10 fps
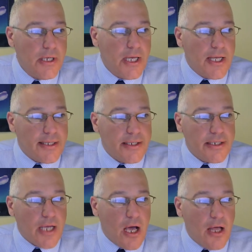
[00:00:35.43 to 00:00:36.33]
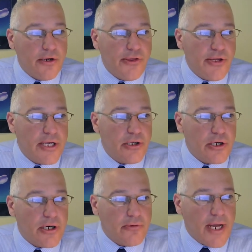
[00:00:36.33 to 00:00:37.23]
And then the other thing you're going
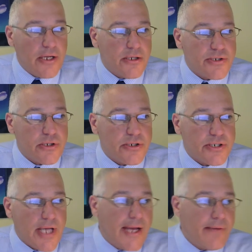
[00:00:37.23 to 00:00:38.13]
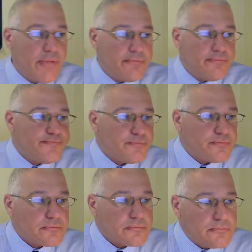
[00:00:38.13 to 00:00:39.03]
to write is your assignment,
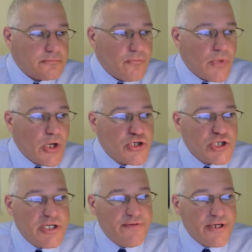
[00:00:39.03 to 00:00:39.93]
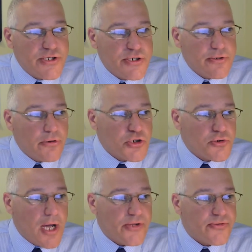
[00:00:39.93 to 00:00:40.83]
Achieving Zero
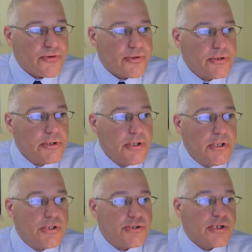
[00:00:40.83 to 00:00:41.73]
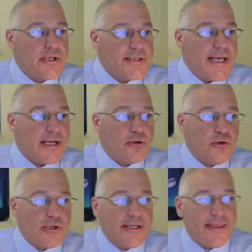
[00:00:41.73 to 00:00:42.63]
Trust. So you're going to take a
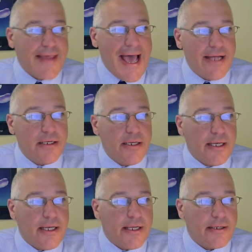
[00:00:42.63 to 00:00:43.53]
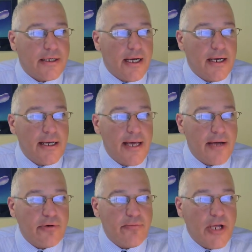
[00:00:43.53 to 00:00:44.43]
look at that. And how do
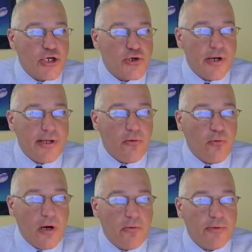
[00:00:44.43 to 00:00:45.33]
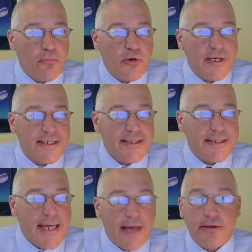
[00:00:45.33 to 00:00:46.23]
we make sure that what we're putting
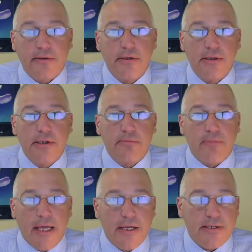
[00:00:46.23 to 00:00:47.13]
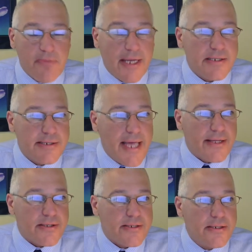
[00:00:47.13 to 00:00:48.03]
together makes
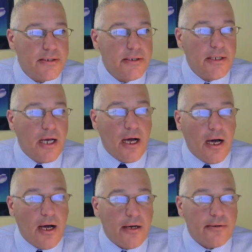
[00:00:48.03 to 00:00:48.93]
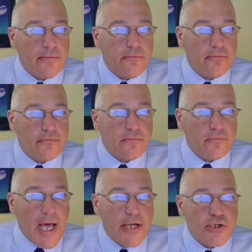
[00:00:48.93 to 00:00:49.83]
sense?
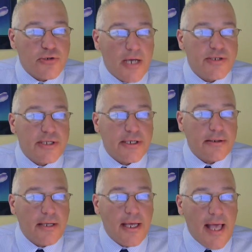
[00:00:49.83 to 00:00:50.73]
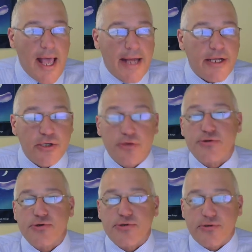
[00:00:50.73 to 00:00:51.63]
Not trusting any
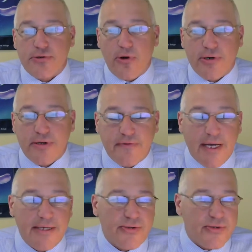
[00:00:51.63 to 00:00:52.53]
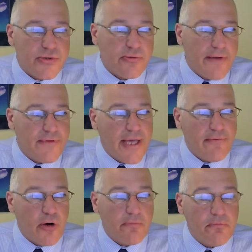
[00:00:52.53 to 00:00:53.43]
users or devices. So we have
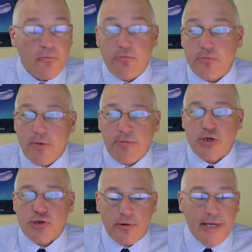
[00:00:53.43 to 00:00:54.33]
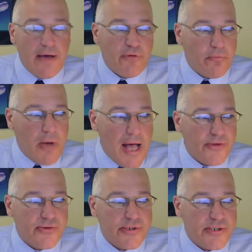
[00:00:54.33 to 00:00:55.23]
to make sure we have our
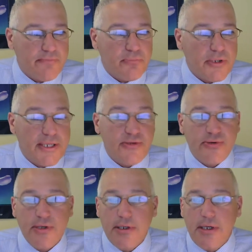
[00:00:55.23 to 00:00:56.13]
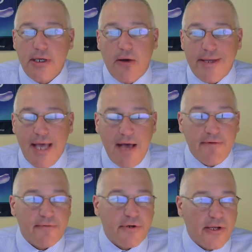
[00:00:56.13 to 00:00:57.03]
policies in place and we have
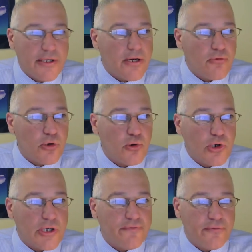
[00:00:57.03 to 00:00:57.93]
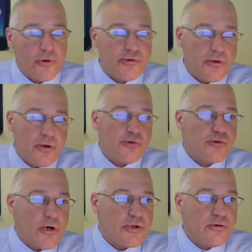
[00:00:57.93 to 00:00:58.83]
everything that we're looking for. So those are
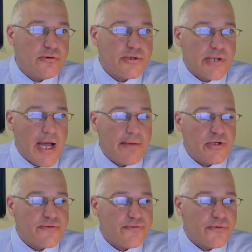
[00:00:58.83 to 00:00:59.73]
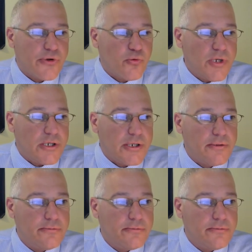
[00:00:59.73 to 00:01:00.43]
our two assignments for the week.